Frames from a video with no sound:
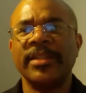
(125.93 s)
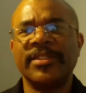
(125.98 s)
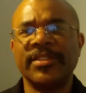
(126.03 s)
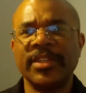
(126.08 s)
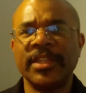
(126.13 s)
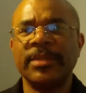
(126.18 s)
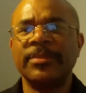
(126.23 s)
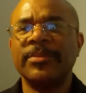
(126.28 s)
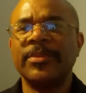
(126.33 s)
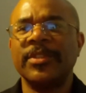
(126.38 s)
It
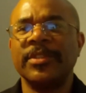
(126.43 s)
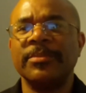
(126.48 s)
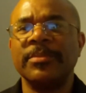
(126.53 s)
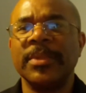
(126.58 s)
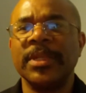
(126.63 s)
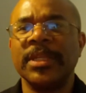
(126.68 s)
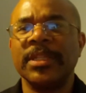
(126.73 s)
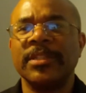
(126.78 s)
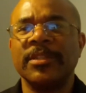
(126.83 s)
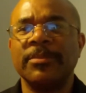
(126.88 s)
seems
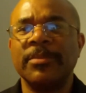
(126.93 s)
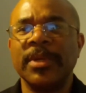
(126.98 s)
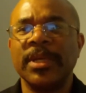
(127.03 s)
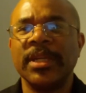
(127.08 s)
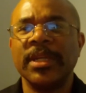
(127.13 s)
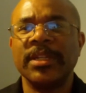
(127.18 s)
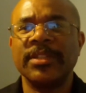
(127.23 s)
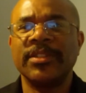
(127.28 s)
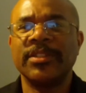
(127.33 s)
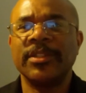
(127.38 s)
to me to
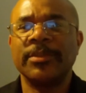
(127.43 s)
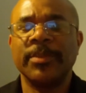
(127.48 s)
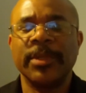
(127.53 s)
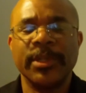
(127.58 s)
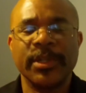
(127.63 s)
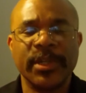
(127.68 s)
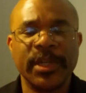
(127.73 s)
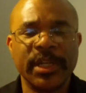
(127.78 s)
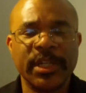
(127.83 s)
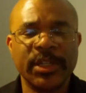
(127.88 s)
be a
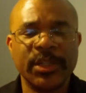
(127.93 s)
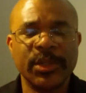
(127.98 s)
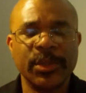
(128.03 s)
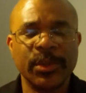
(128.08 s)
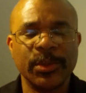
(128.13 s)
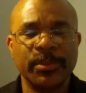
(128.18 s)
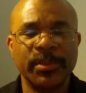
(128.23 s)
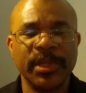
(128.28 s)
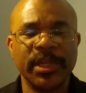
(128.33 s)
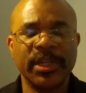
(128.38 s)
similar
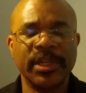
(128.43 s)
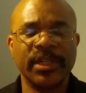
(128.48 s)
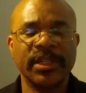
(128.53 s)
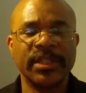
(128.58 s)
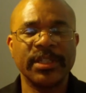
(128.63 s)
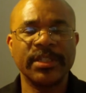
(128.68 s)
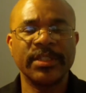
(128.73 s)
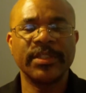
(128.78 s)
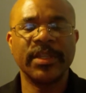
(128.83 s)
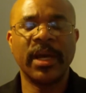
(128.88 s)
issue
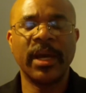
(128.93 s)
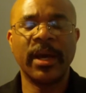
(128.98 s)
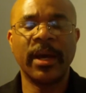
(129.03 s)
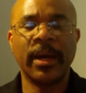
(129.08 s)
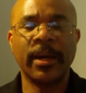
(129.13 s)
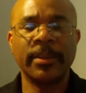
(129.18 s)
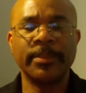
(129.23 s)
because